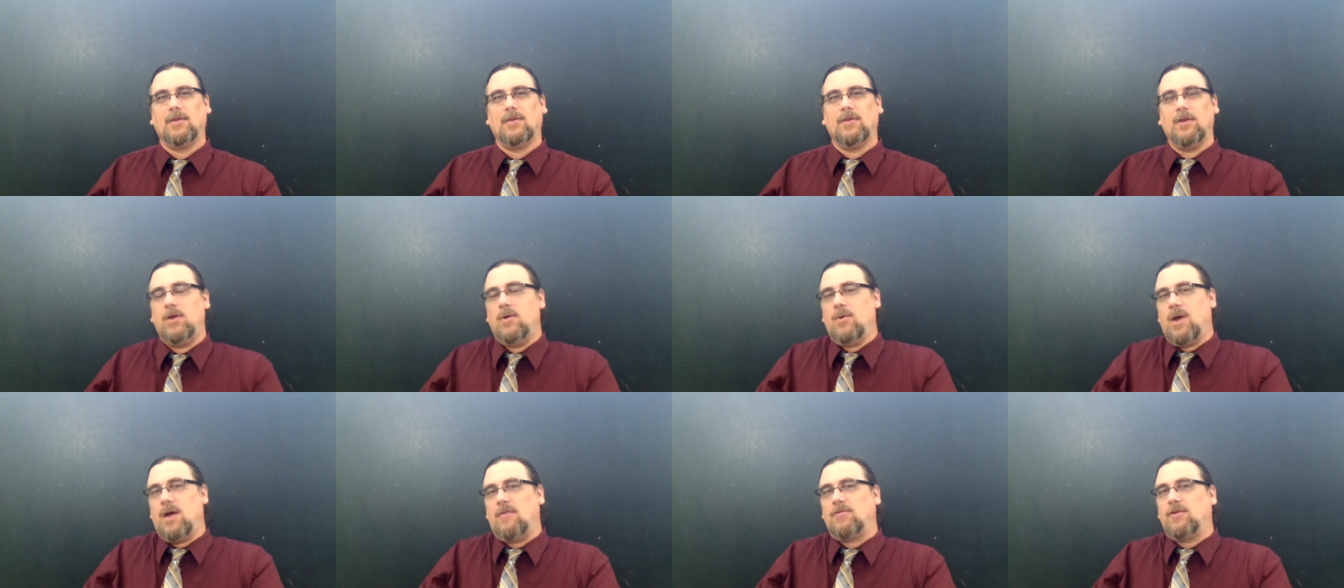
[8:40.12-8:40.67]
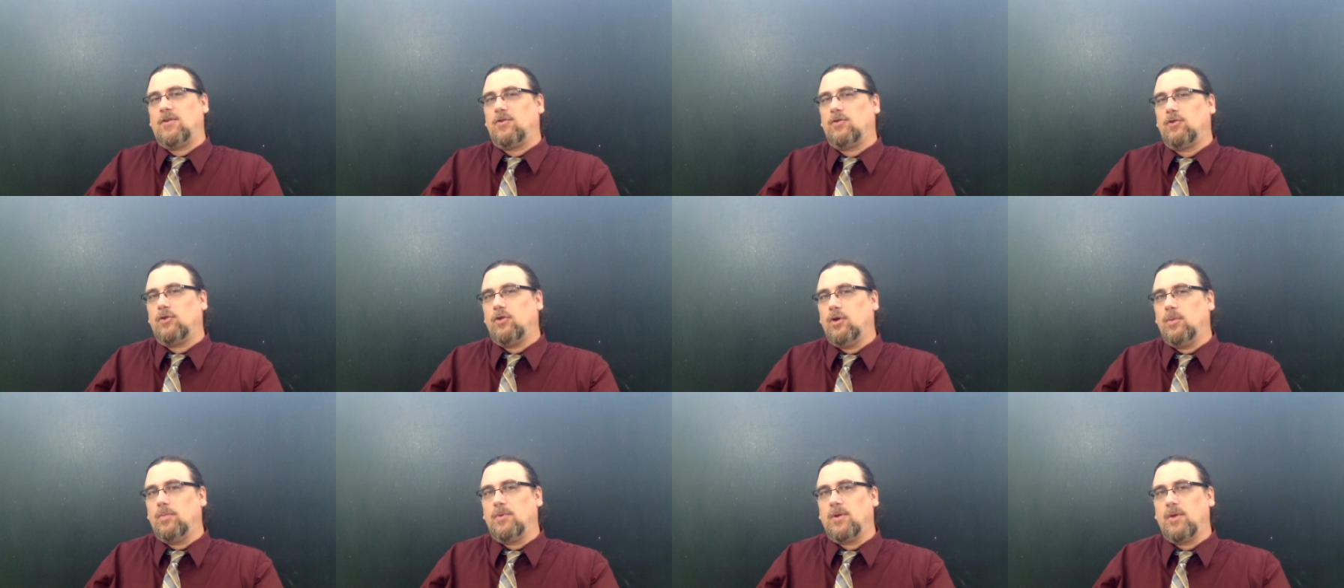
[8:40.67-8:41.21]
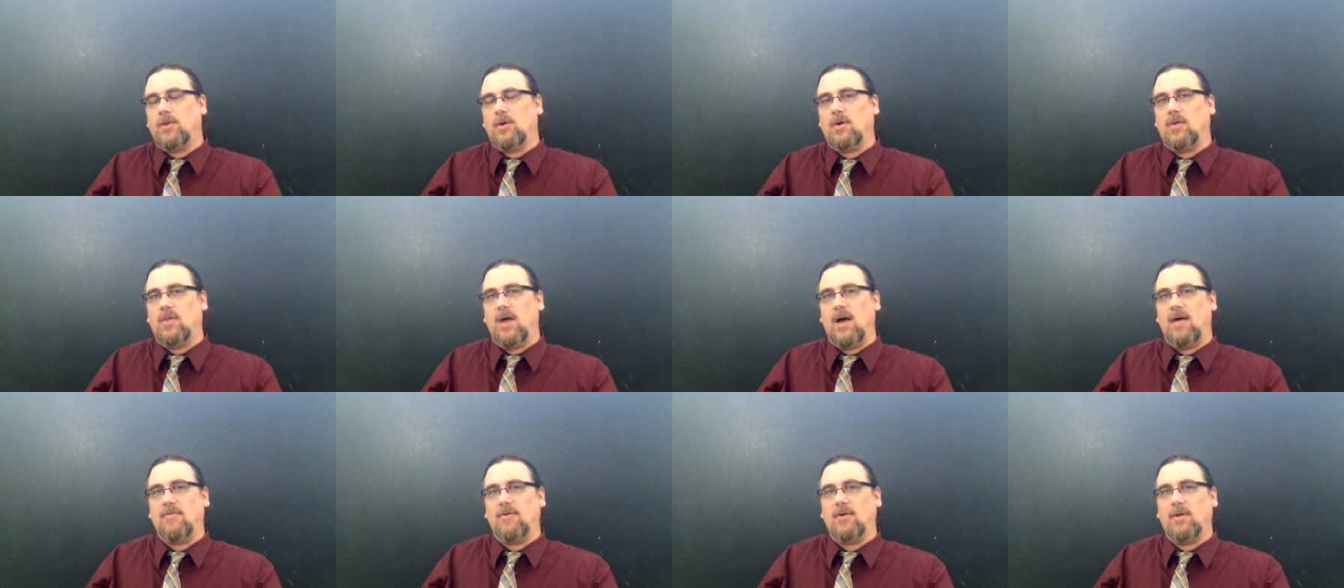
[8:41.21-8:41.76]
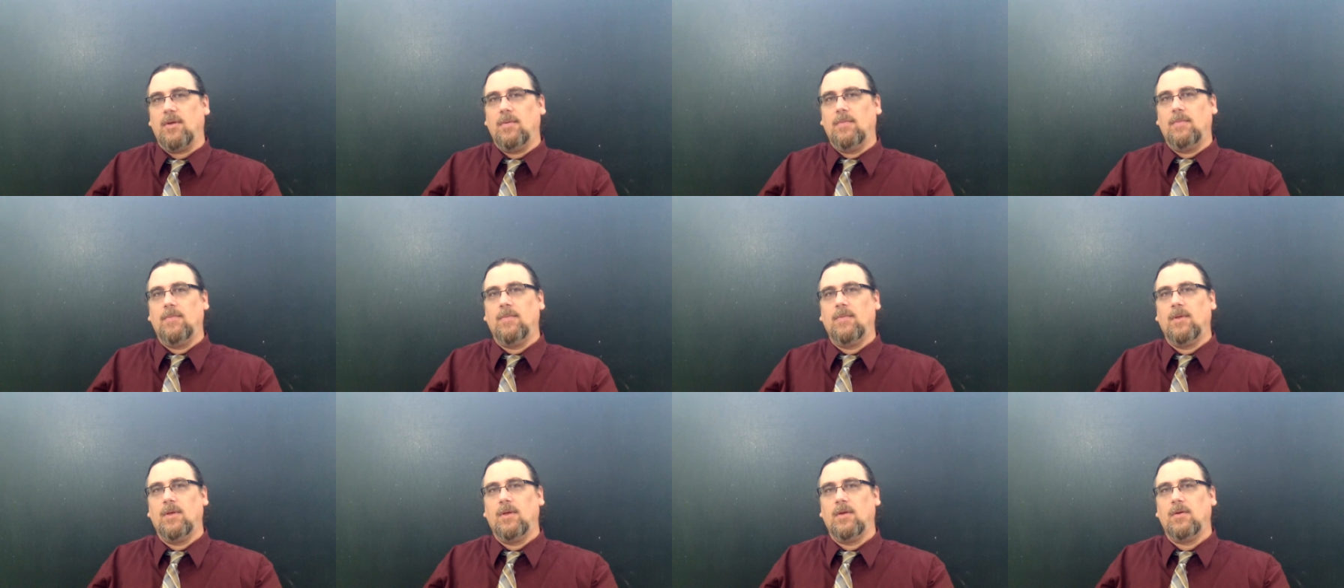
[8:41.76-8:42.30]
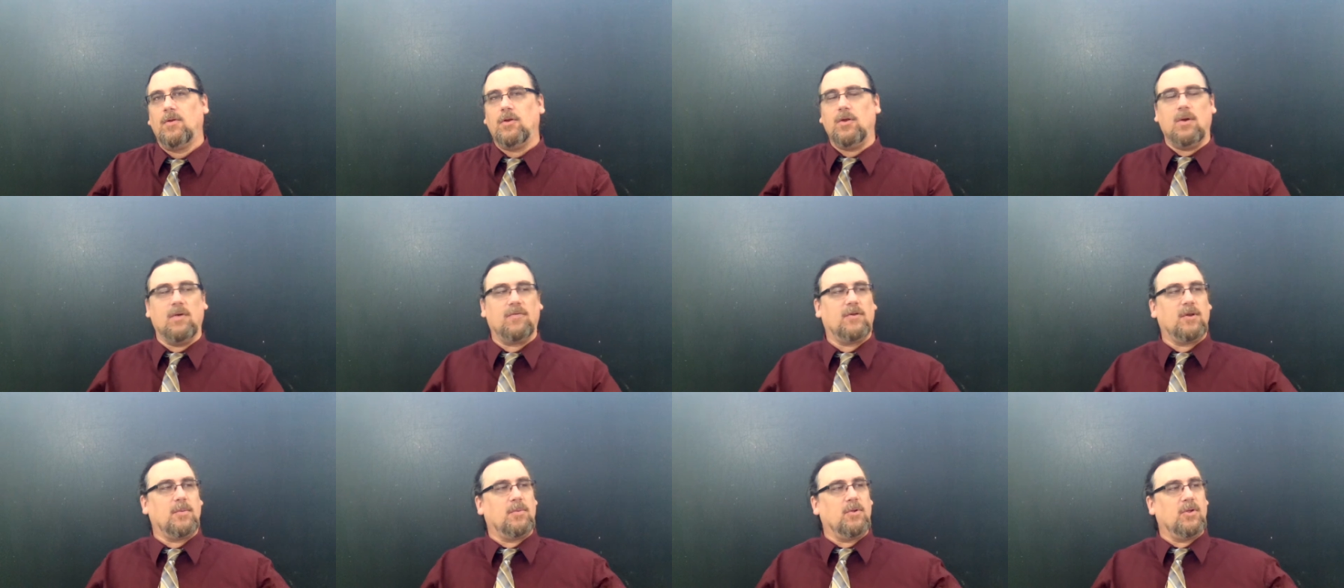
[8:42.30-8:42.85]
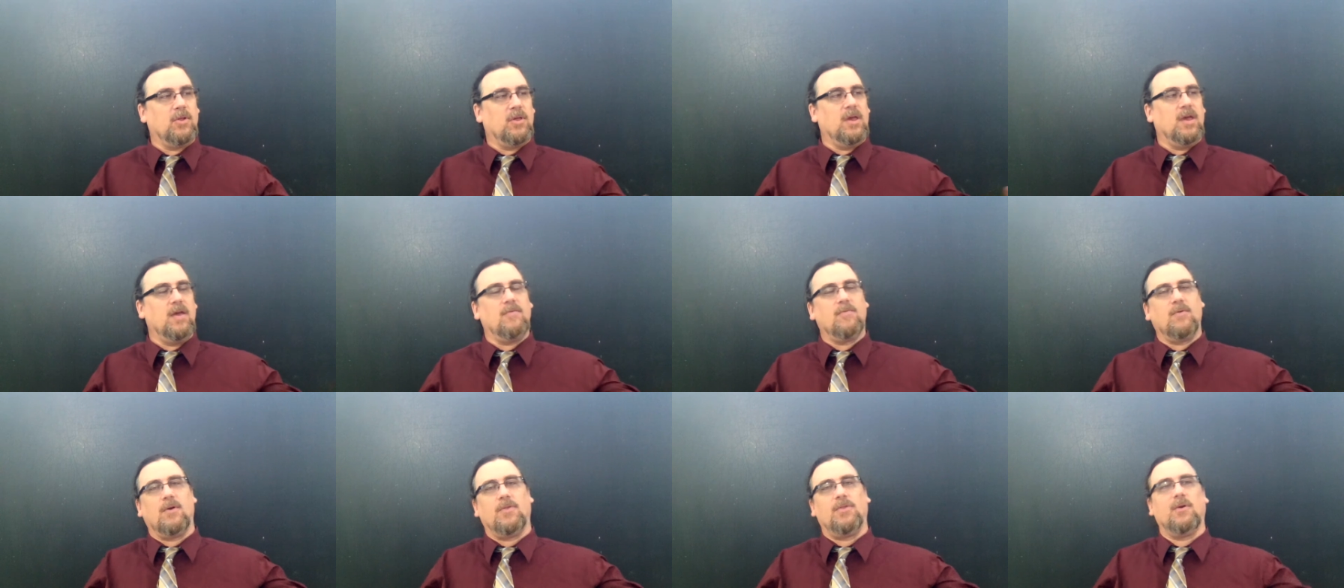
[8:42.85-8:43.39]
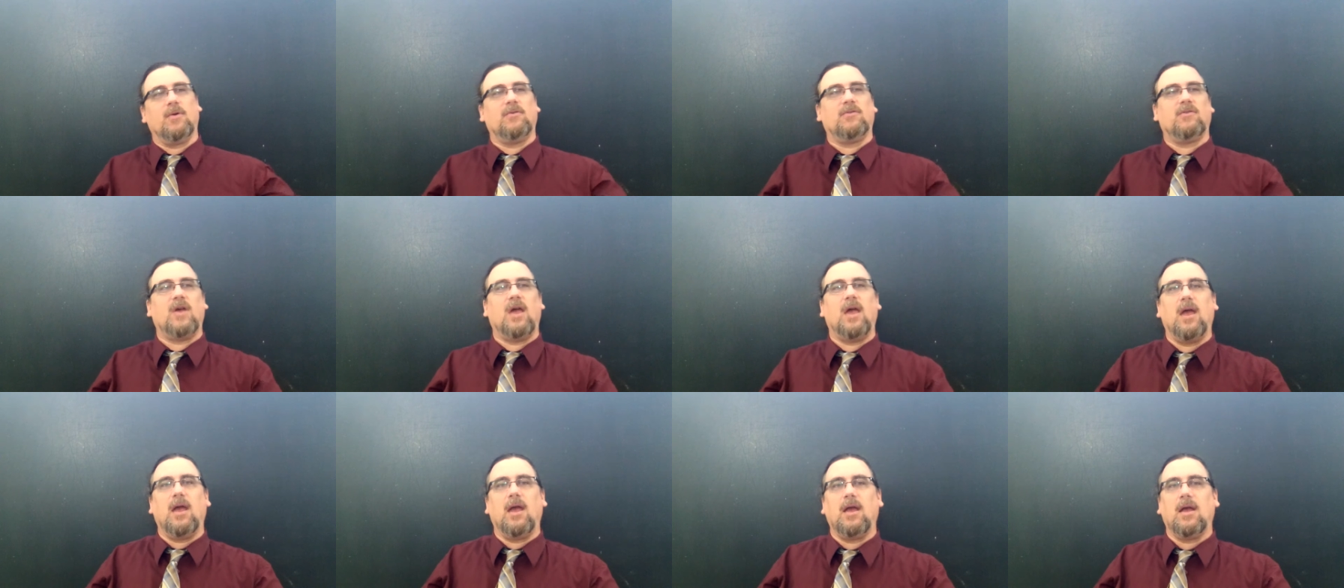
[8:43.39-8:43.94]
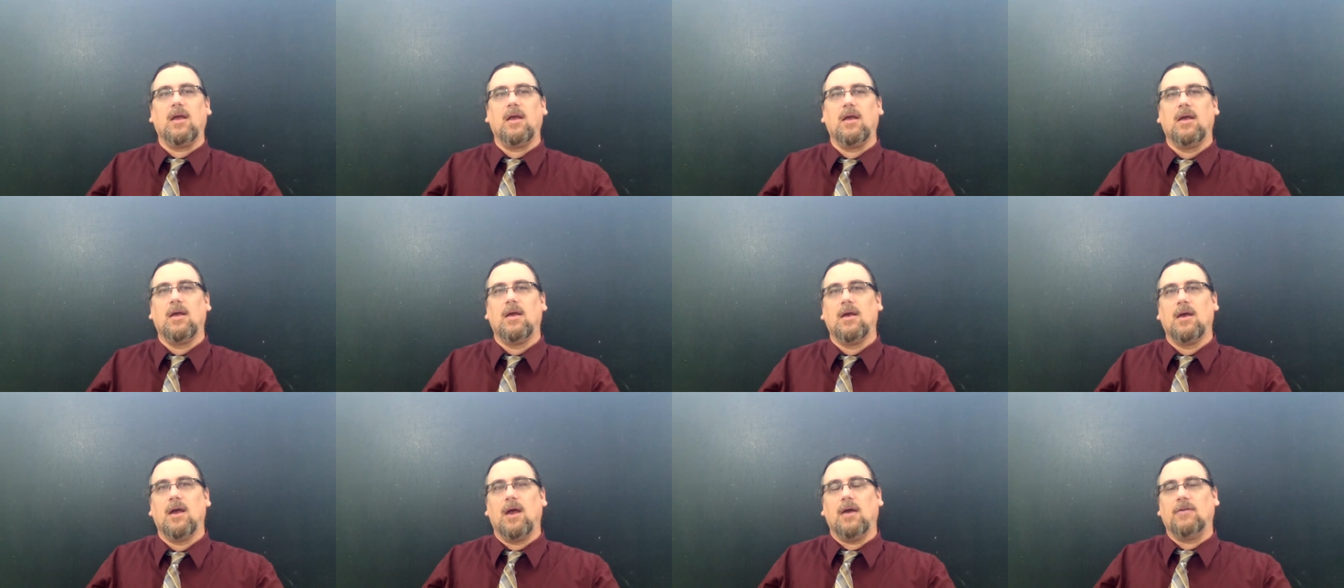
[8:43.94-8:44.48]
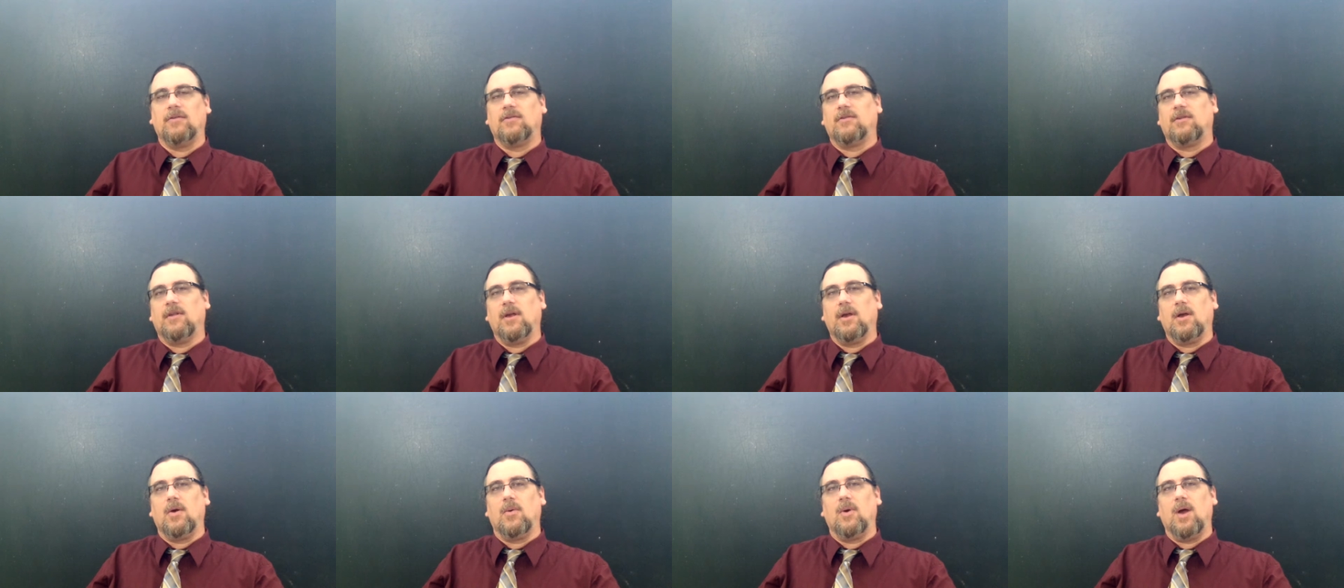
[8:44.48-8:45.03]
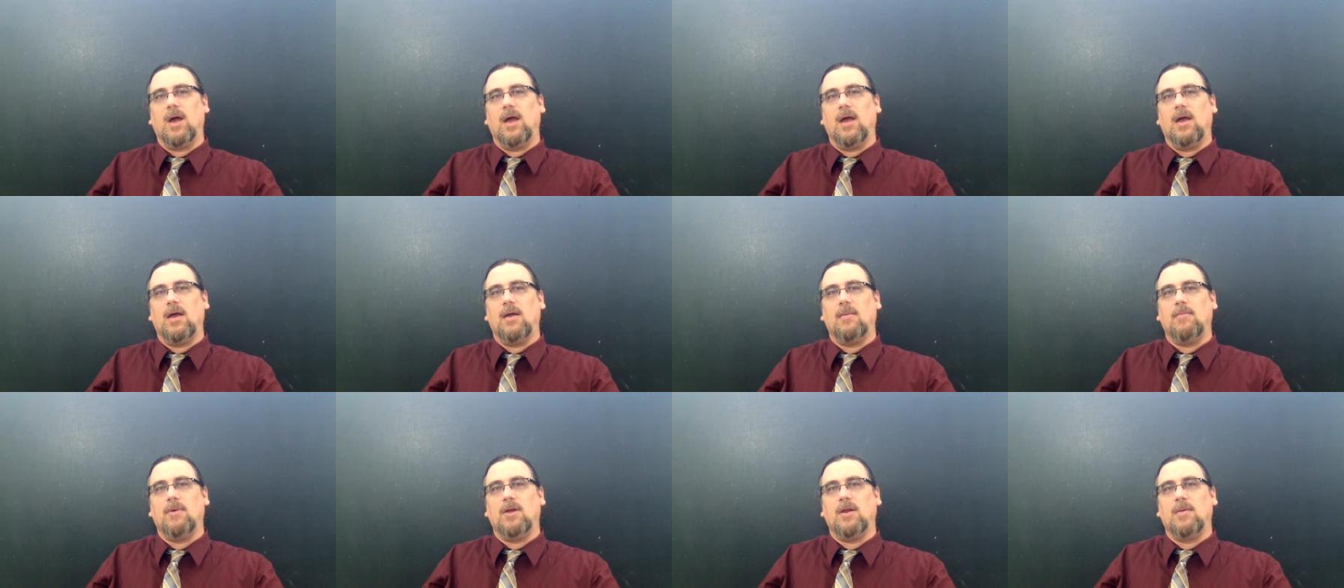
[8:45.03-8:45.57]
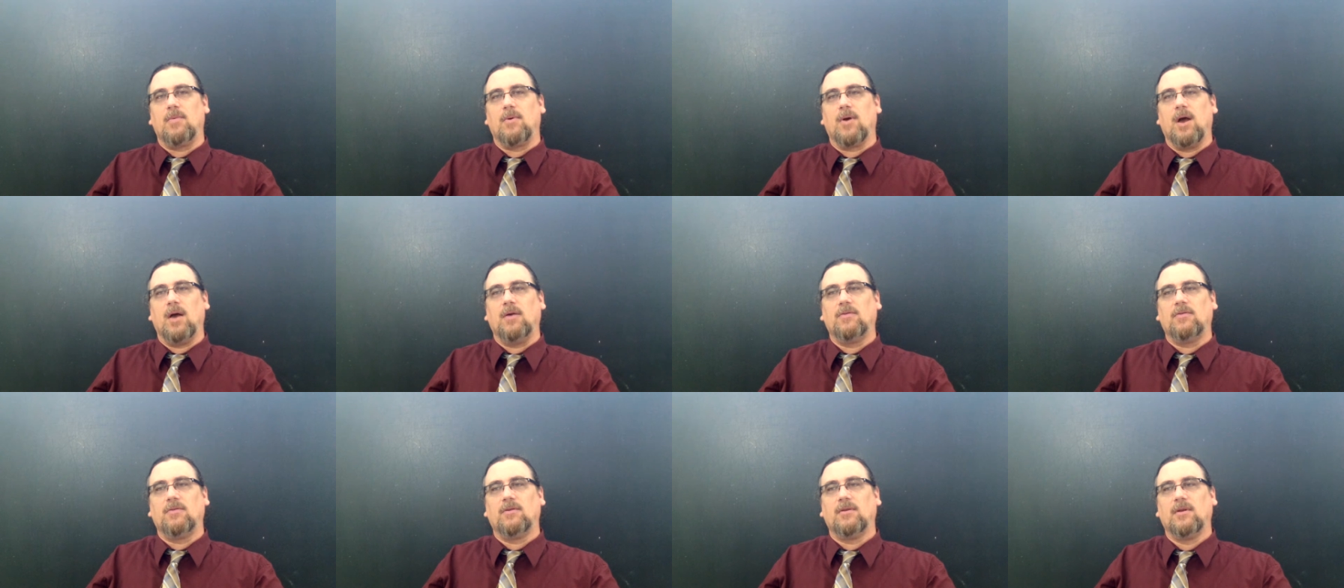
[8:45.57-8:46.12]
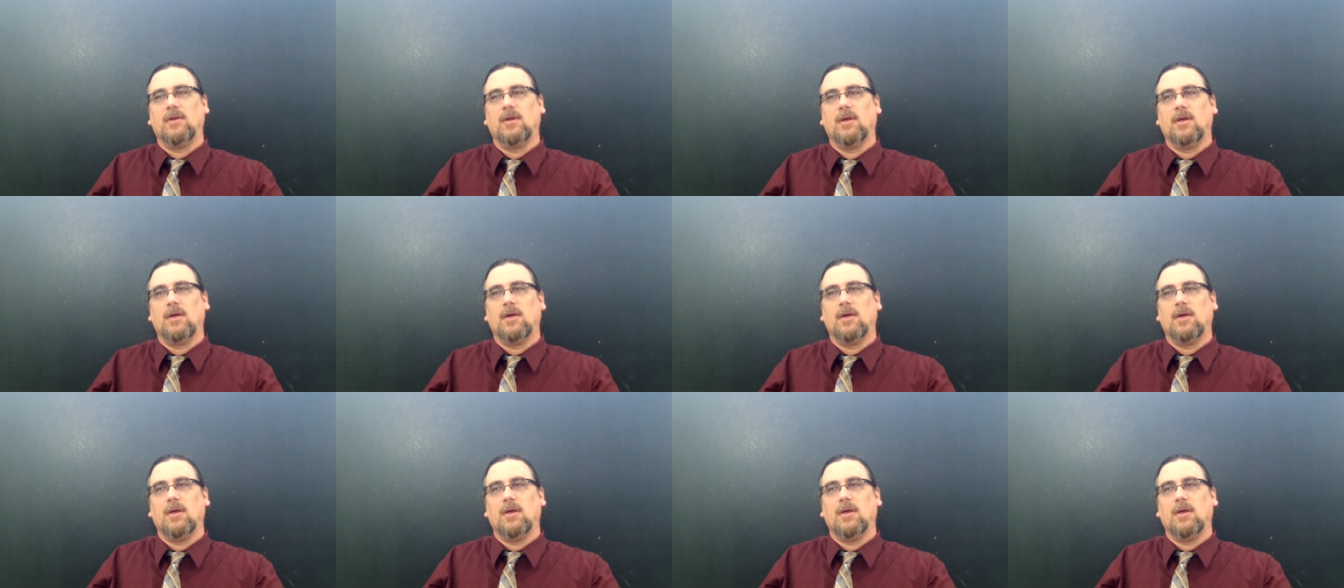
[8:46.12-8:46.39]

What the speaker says: Do you have to stoop to their level? Do you have to believe what they're saying and slink away and be depressed?